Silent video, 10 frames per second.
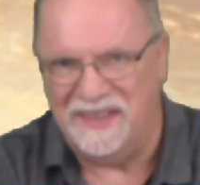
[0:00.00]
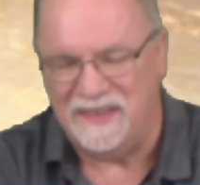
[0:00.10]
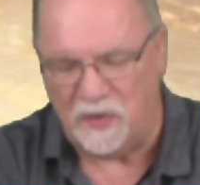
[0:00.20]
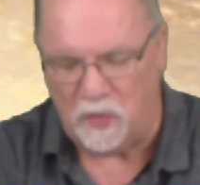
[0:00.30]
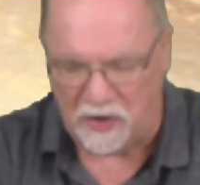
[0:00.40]

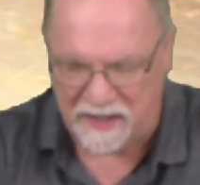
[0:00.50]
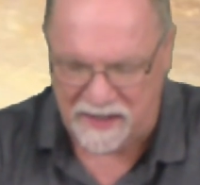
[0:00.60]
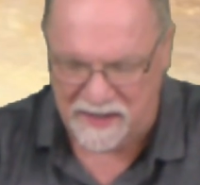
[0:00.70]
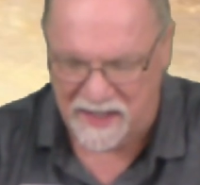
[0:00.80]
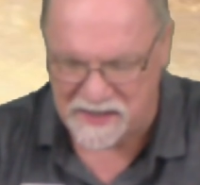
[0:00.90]
than
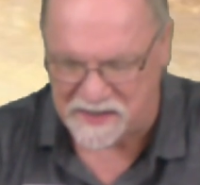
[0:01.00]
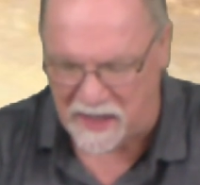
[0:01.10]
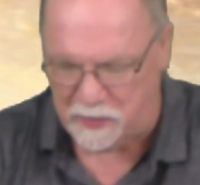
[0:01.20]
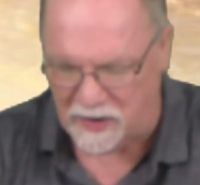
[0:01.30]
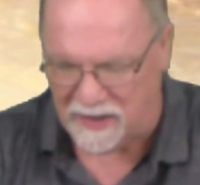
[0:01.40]
working
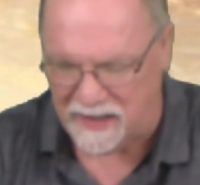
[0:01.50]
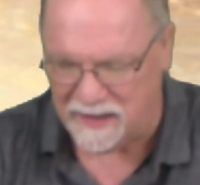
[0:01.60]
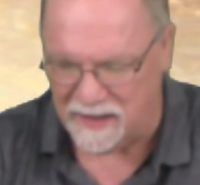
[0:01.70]
separately.